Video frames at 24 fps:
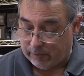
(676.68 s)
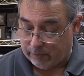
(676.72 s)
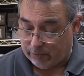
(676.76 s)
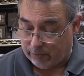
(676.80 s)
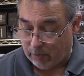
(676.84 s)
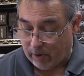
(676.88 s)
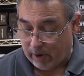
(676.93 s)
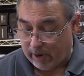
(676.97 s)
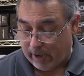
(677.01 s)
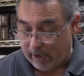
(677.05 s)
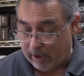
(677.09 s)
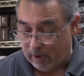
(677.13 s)
to
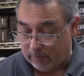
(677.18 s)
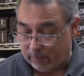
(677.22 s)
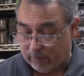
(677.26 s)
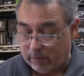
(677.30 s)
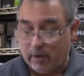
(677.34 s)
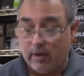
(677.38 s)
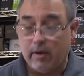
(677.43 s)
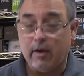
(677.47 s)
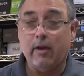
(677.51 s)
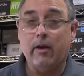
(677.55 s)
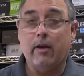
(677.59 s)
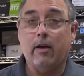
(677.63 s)
try out
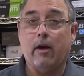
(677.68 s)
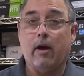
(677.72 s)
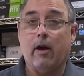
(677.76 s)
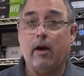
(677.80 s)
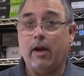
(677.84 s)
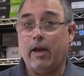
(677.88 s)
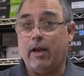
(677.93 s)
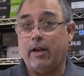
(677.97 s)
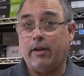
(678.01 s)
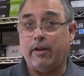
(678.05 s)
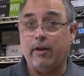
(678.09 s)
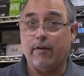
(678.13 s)

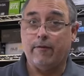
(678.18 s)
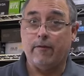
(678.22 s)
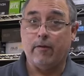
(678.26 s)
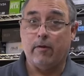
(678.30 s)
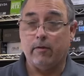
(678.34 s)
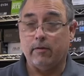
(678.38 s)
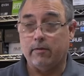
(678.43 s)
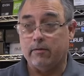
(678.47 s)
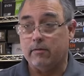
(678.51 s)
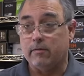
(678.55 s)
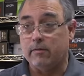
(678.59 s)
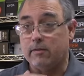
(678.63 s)
in
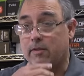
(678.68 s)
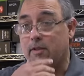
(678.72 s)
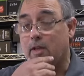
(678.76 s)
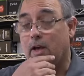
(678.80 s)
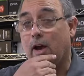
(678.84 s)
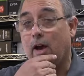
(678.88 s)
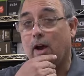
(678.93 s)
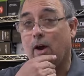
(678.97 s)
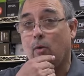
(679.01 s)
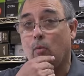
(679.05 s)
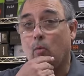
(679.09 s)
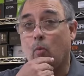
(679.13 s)
different
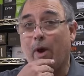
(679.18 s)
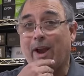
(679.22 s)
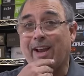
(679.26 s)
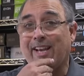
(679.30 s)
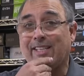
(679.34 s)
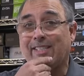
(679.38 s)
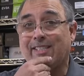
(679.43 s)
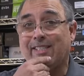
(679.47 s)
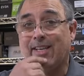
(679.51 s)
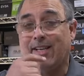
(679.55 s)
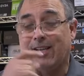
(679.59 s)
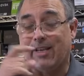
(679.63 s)

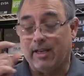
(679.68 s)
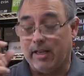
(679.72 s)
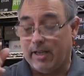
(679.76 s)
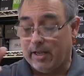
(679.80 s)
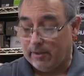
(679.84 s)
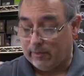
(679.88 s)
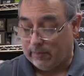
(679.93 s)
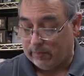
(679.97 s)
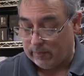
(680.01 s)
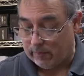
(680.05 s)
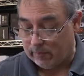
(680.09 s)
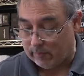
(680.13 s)
weights and
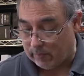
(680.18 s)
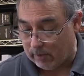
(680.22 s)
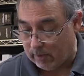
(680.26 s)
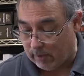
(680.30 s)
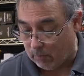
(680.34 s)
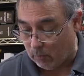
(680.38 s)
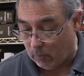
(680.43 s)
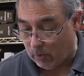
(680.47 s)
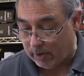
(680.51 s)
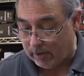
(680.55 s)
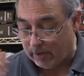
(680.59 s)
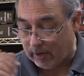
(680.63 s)
lengths
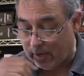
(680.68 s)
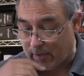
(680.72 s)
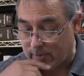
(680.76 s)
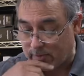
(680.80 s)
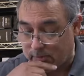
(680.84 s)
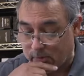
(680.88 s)
and whatnot.